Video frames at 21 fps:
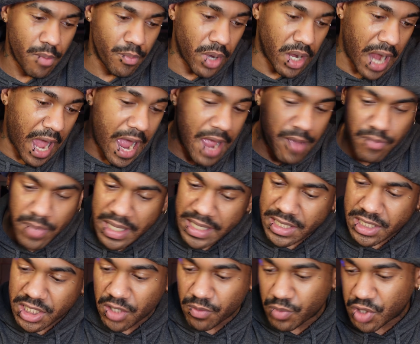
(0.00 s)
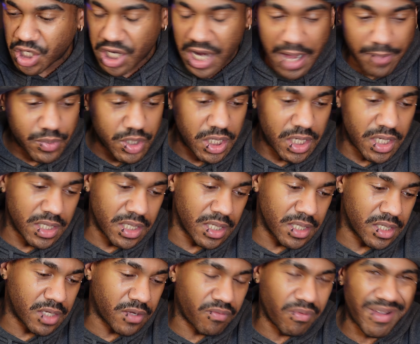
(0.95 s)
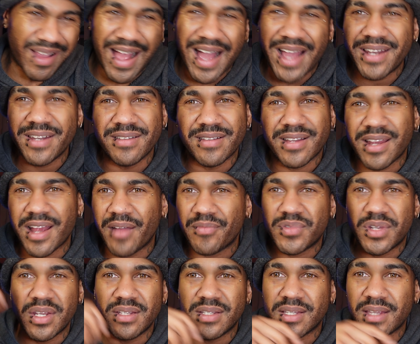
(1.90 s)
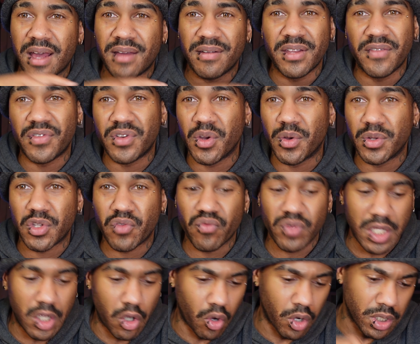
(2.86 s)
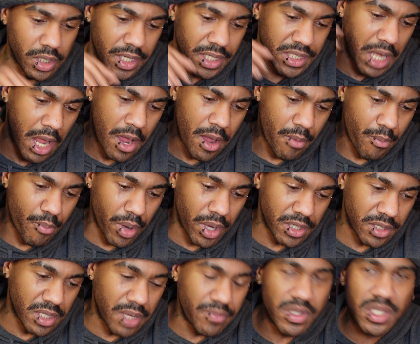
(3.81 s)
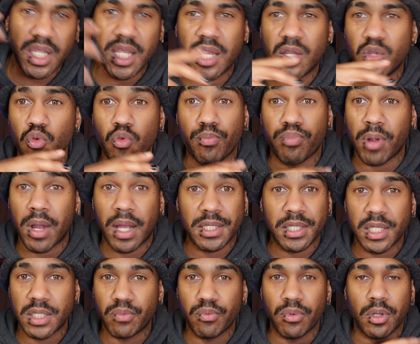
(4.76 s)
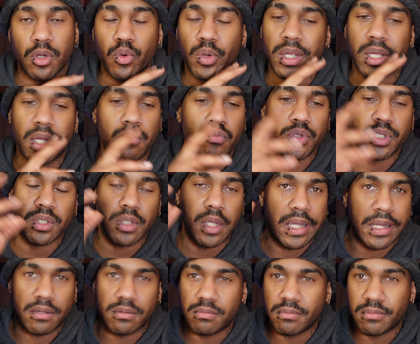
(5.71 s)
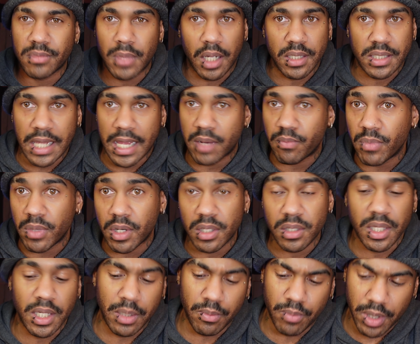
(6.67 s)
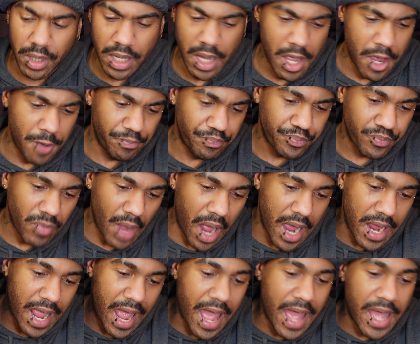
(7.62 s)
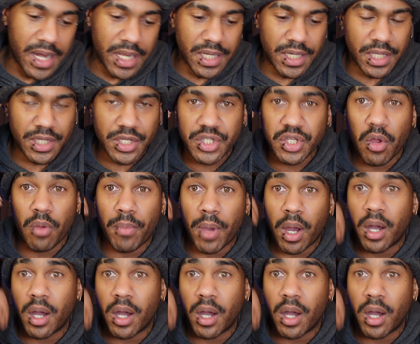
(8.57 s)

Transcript: but I made some chopped cheeses, kind of chopped cheeses, I don't even know what to really call these, but let me take you through the process real quick, it was like a 10 minute thing, but I added some